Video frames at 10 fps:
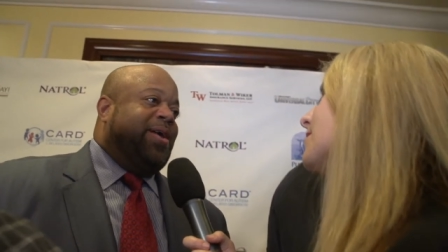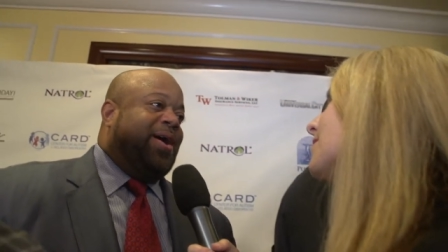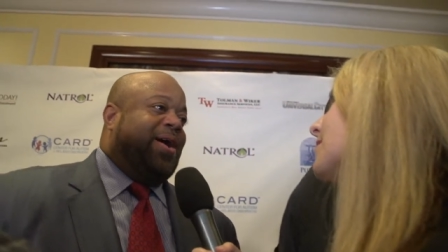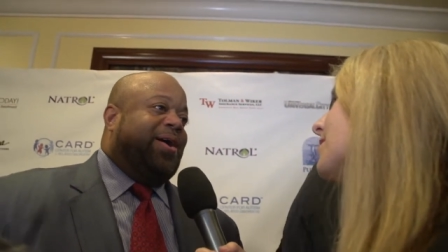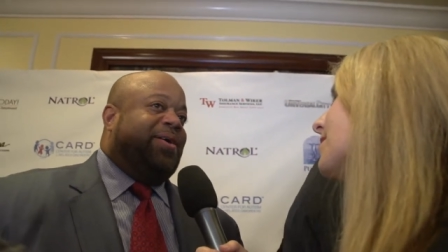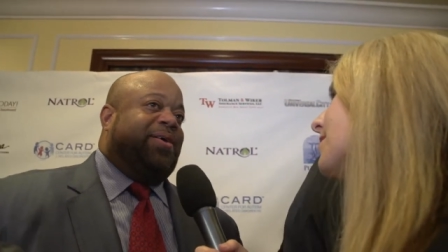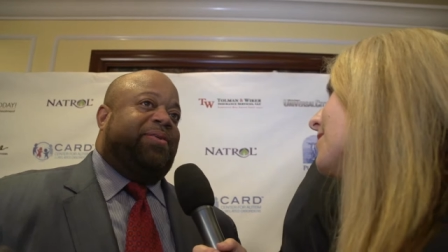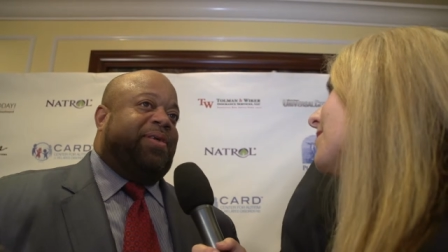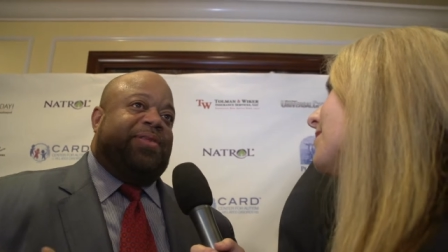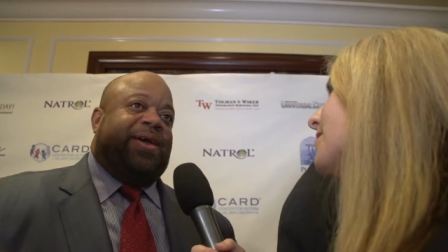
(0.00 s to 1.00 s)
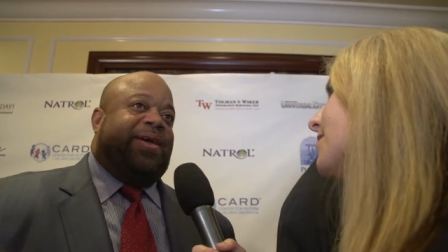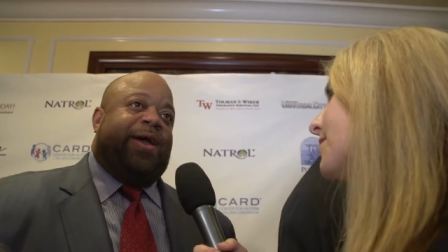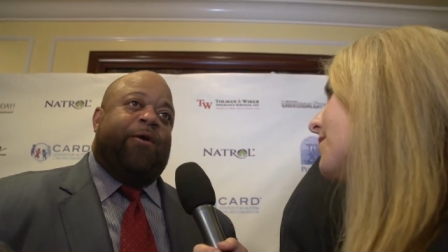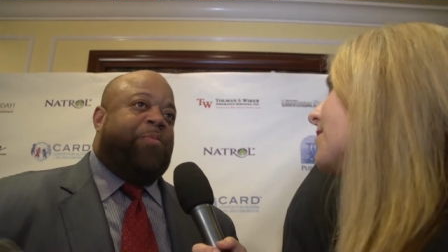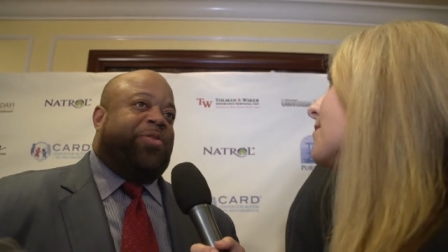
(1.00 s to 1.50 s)
Uh, they
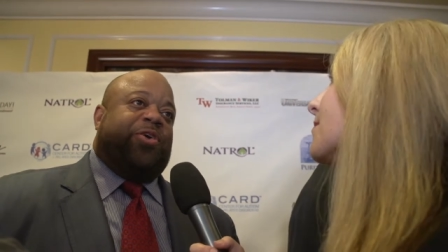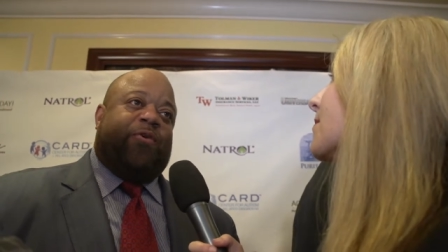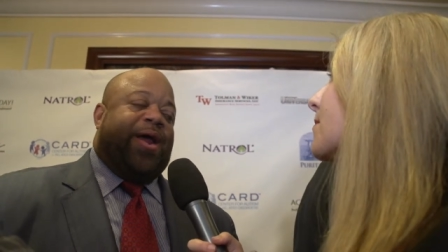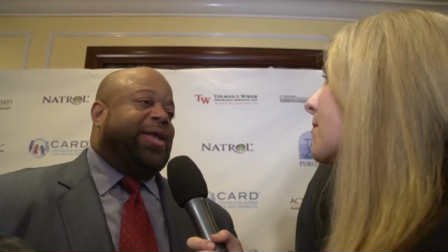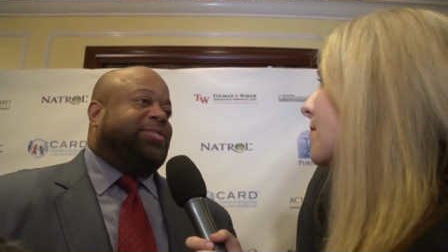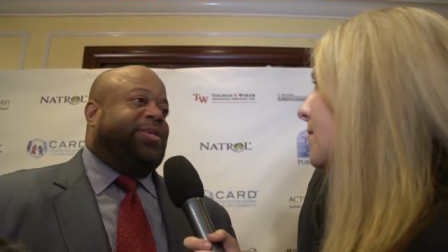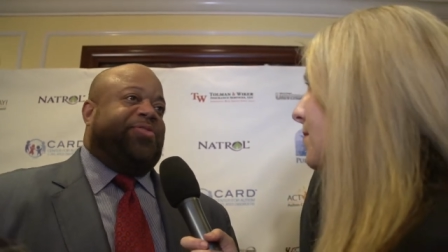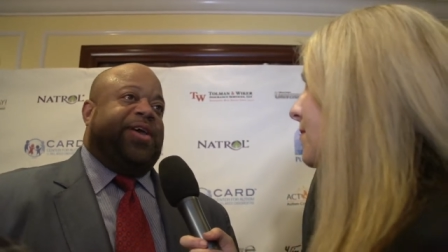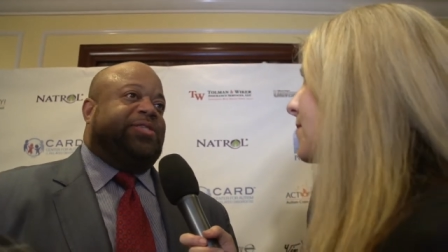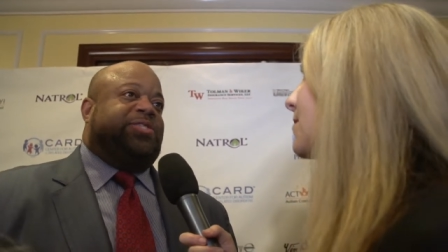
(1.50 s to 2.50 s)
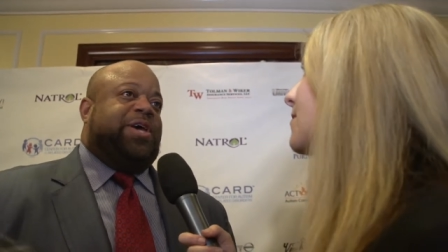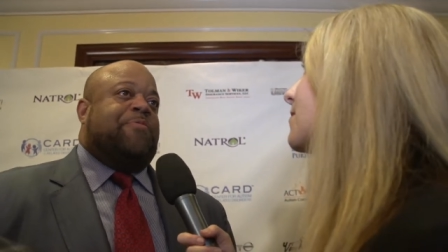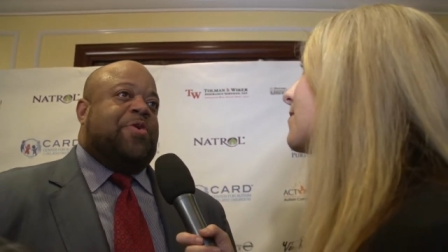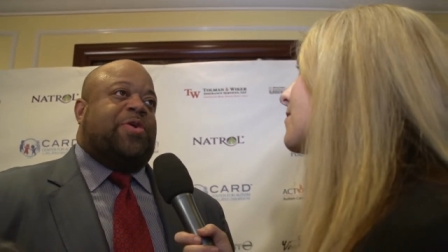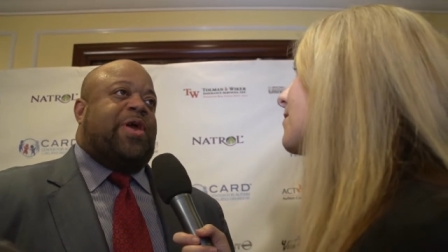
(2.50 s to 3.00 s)
help with grants and things to
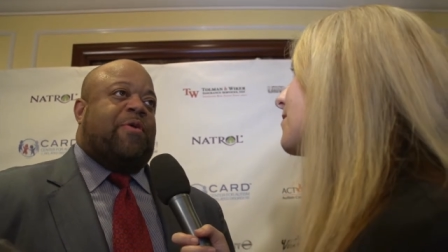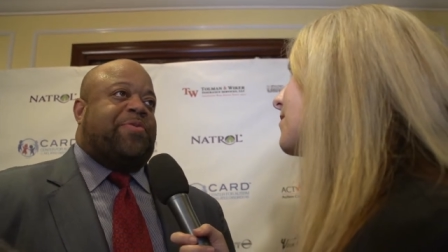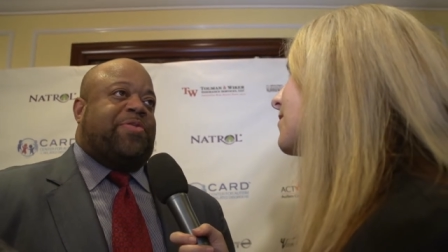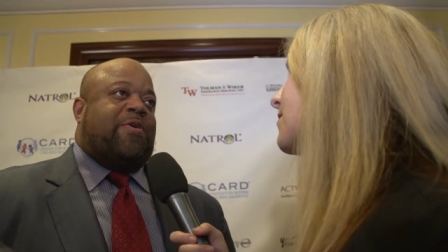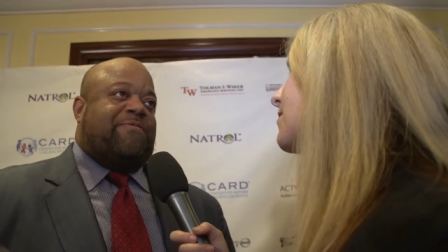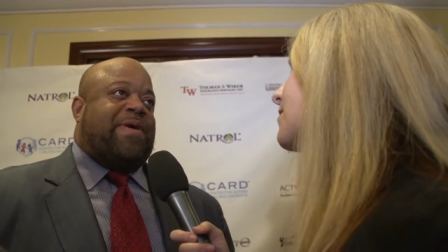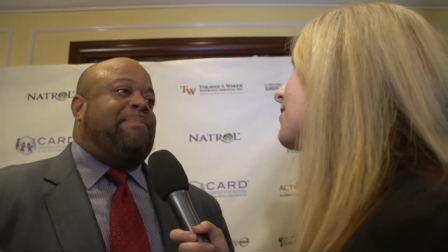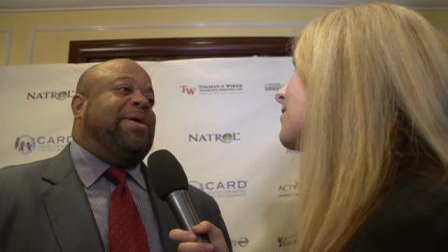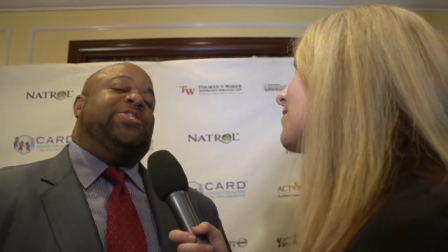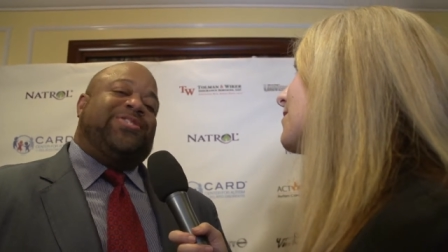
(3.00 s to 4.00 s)
help you help your family